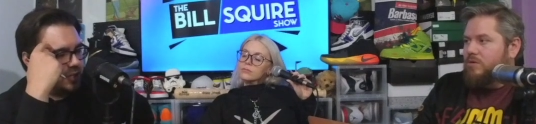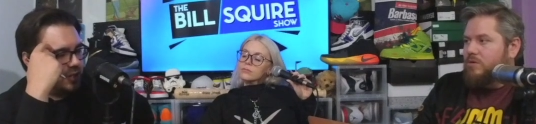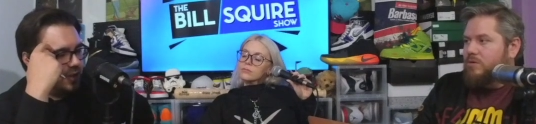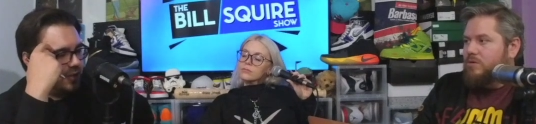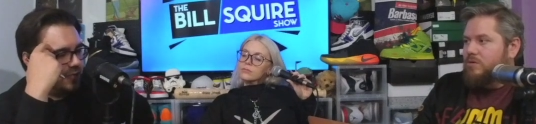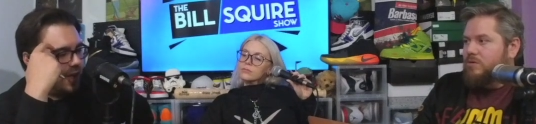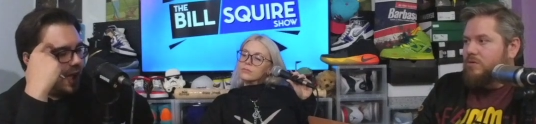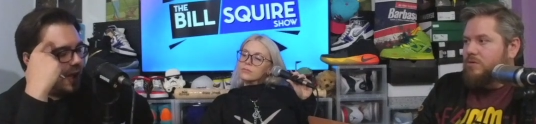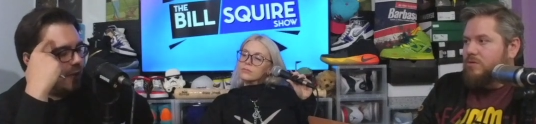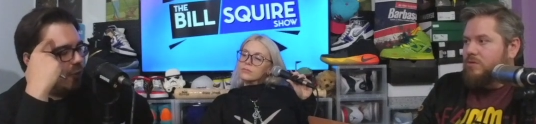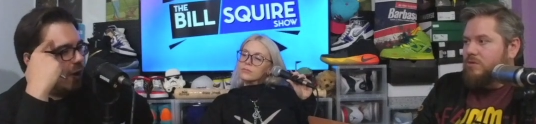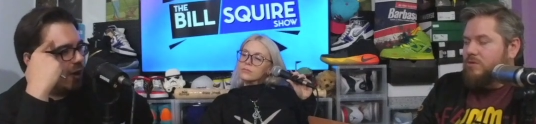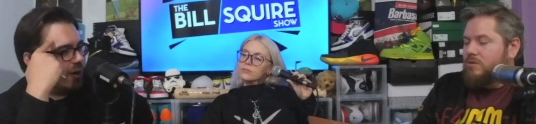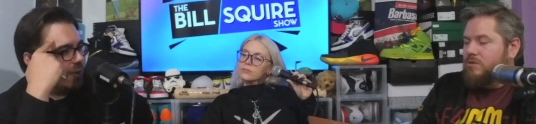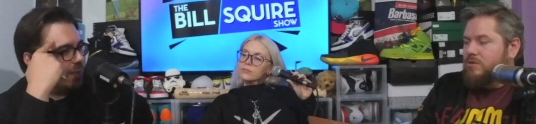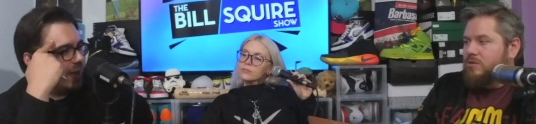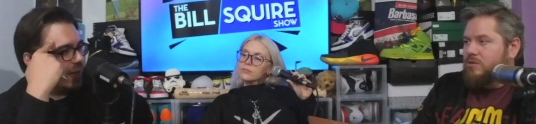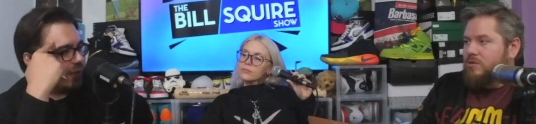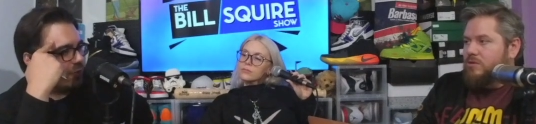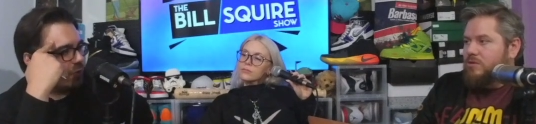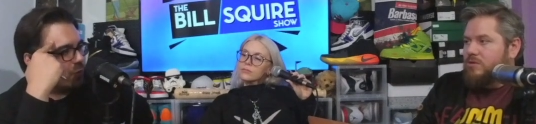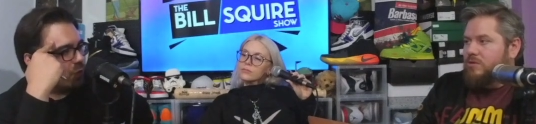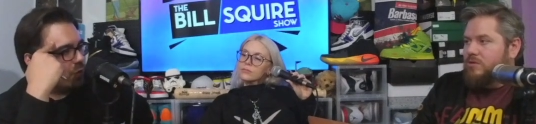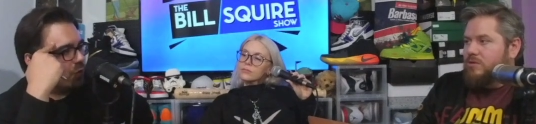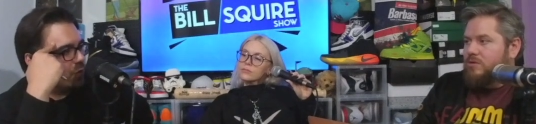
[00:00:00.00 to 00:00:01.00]
Speaker 1: of I want to
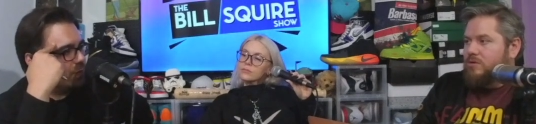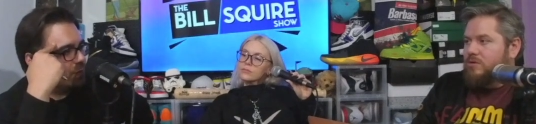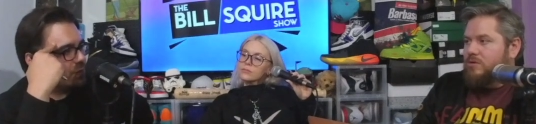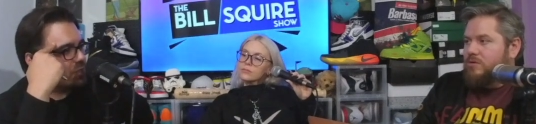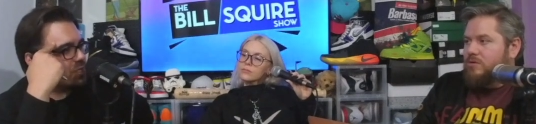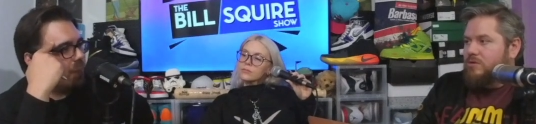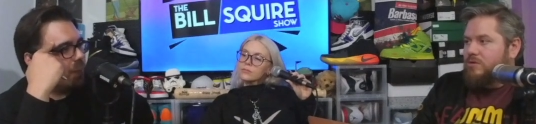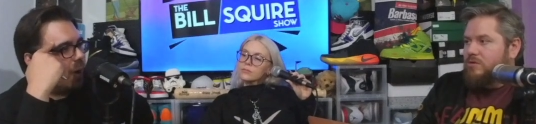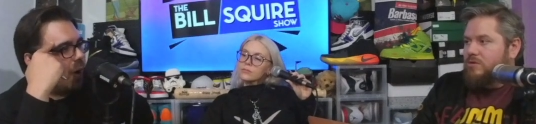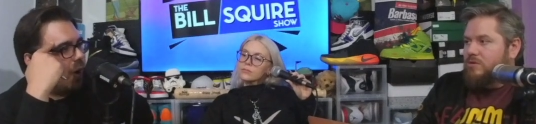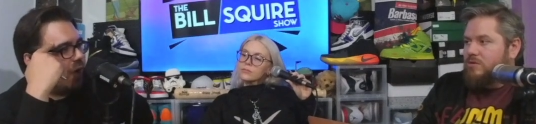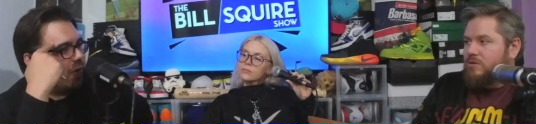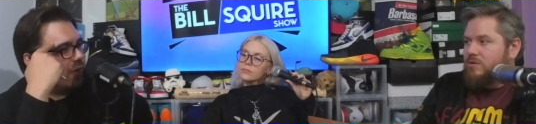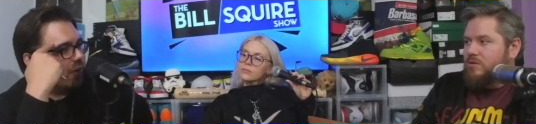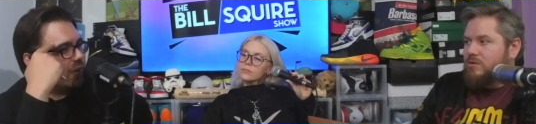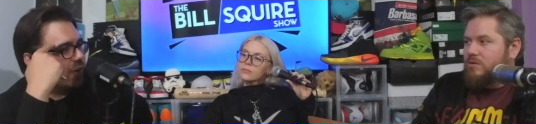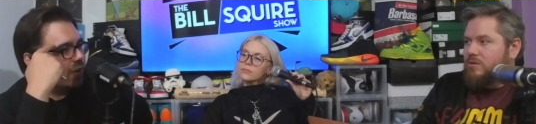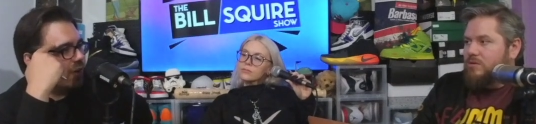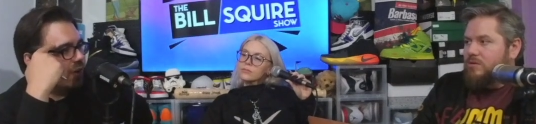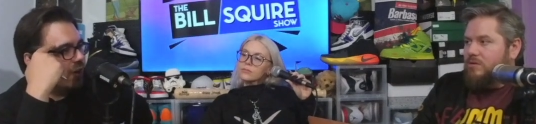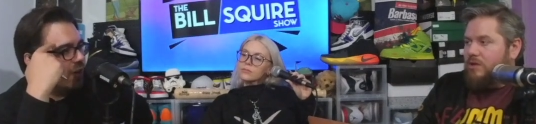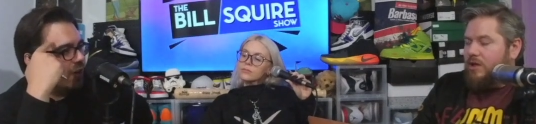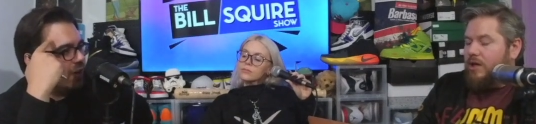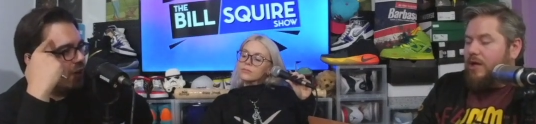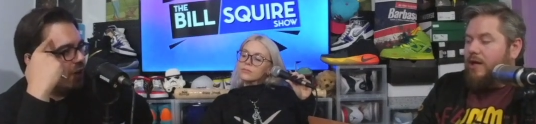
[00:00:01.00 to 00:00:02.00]
make the room
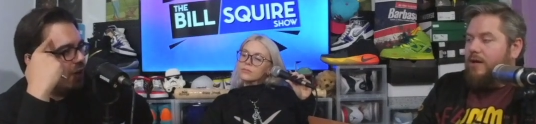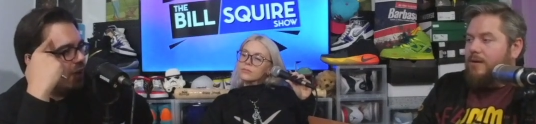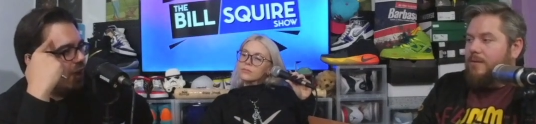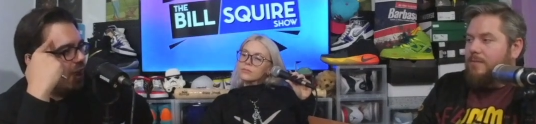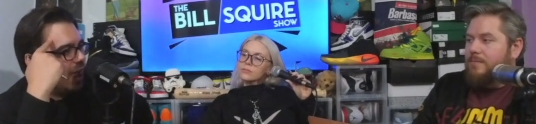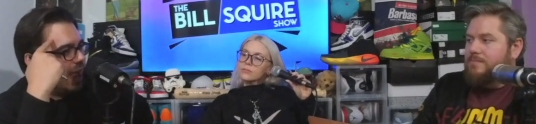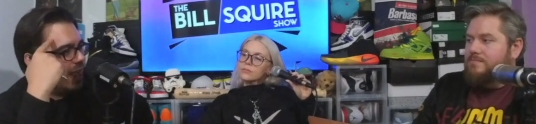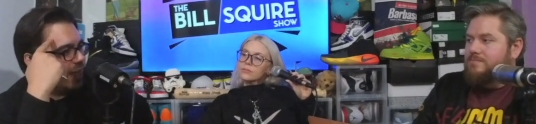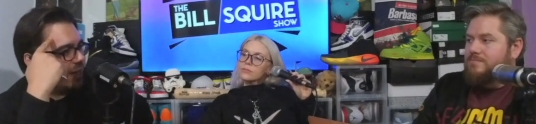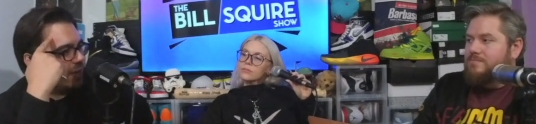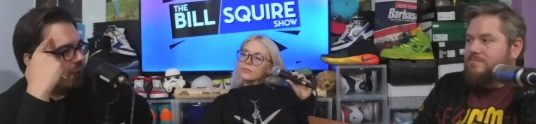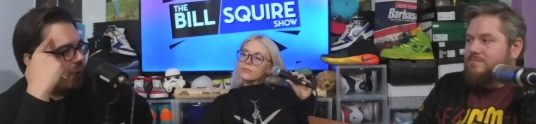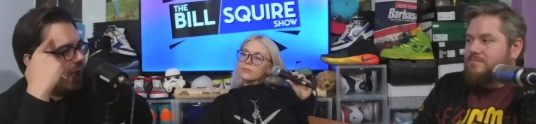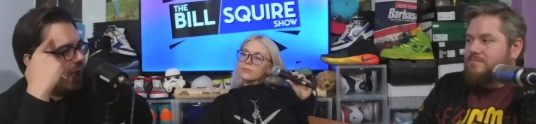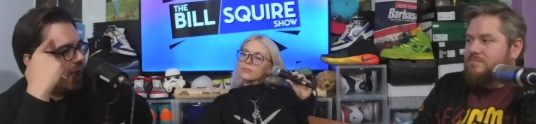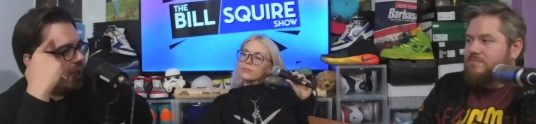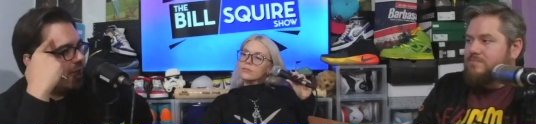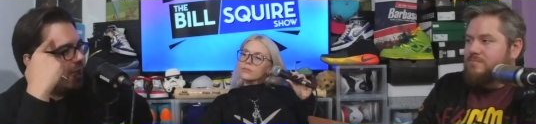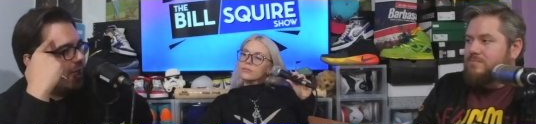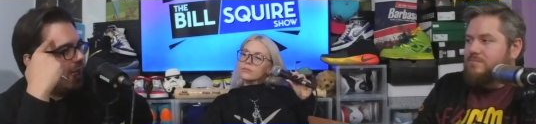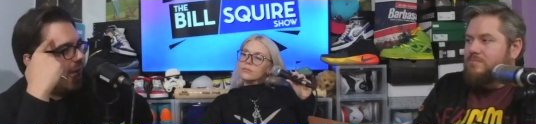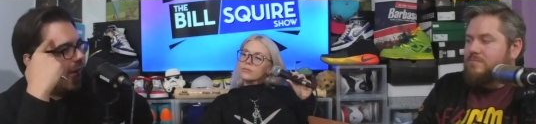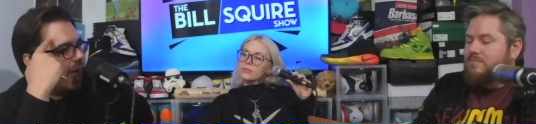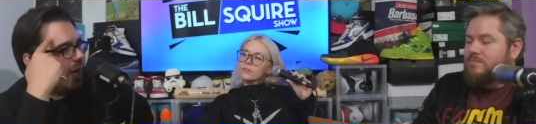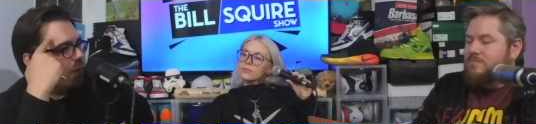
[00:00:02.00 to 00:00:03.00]
smaller. Yeah. Anyway,
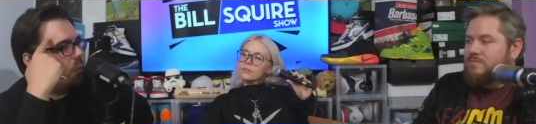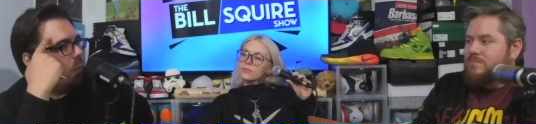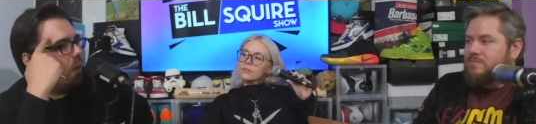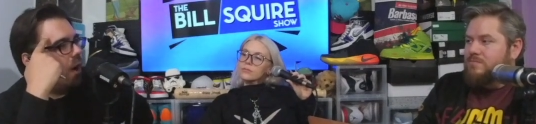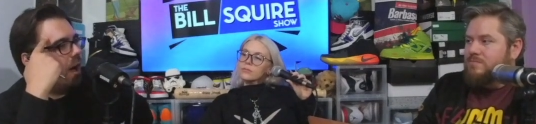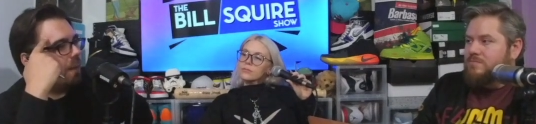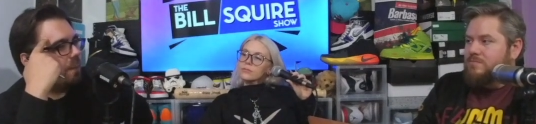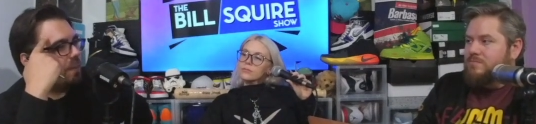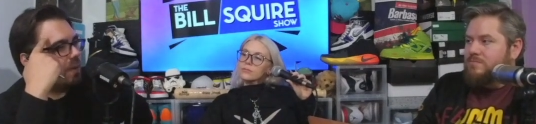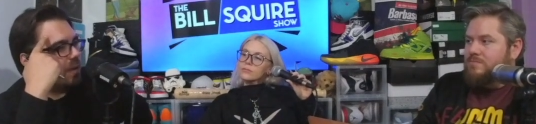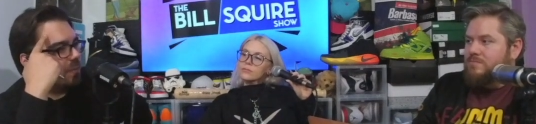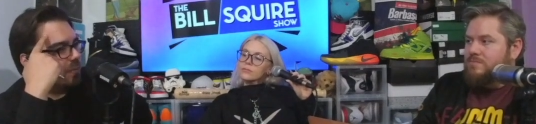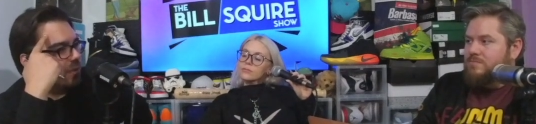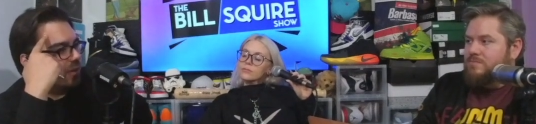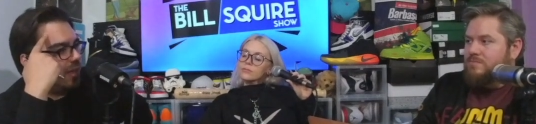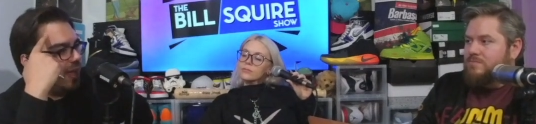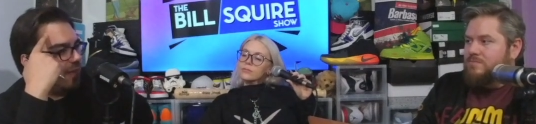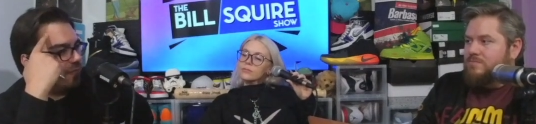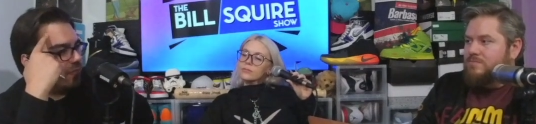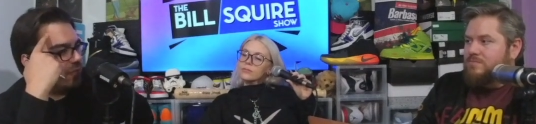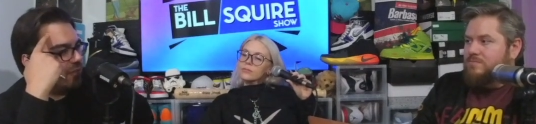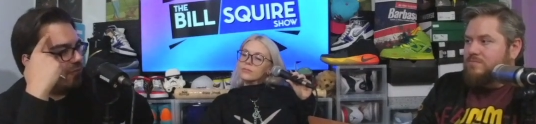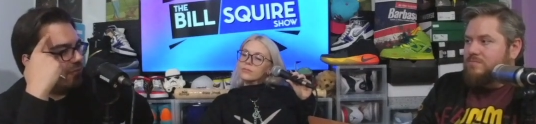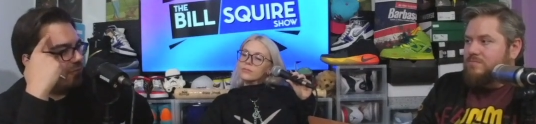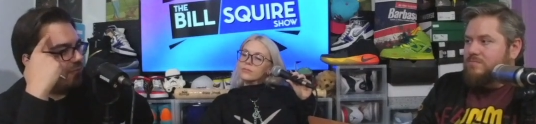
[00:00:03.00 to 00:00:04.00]
I want people to
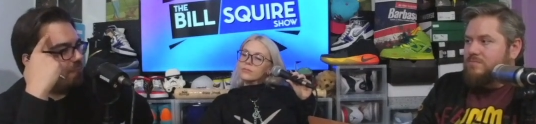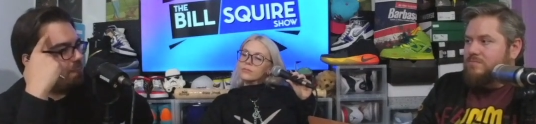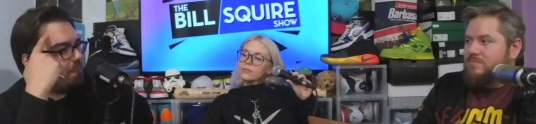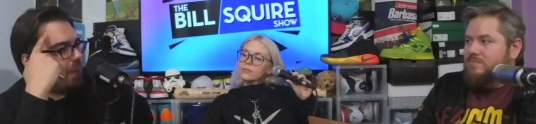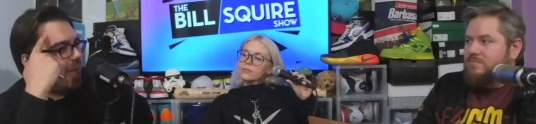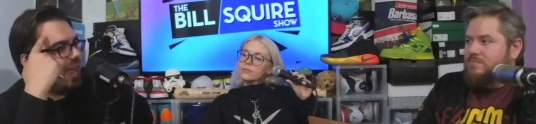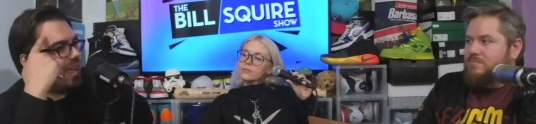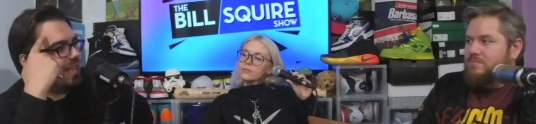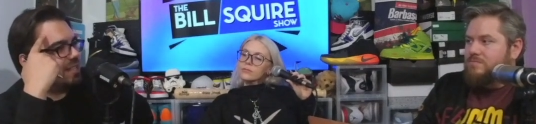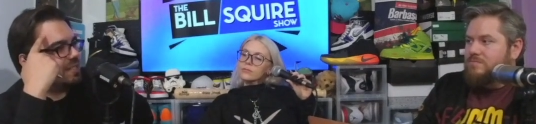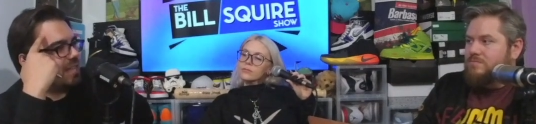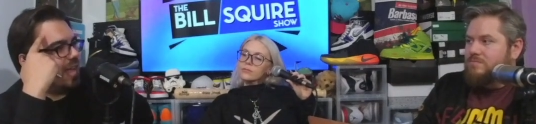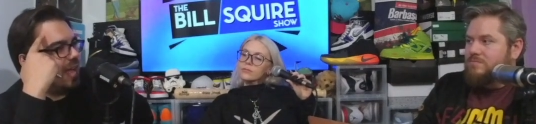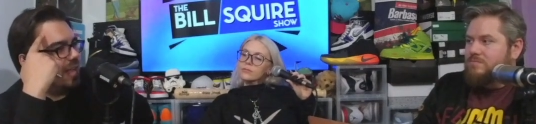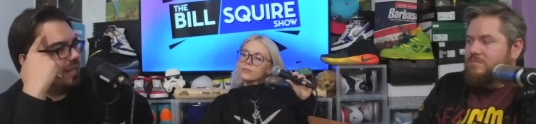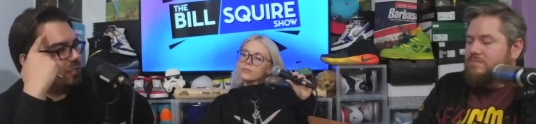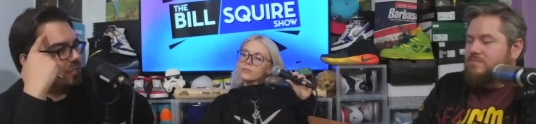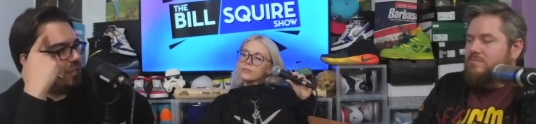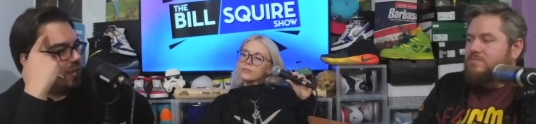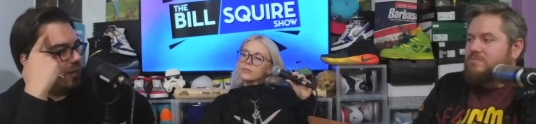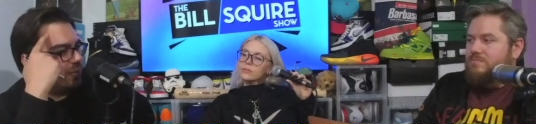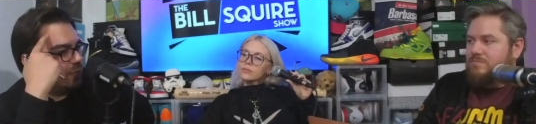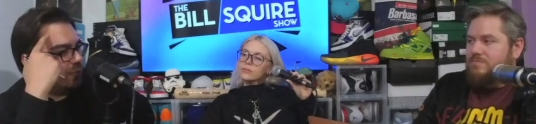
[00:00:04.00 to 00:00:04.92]
have to pay attention,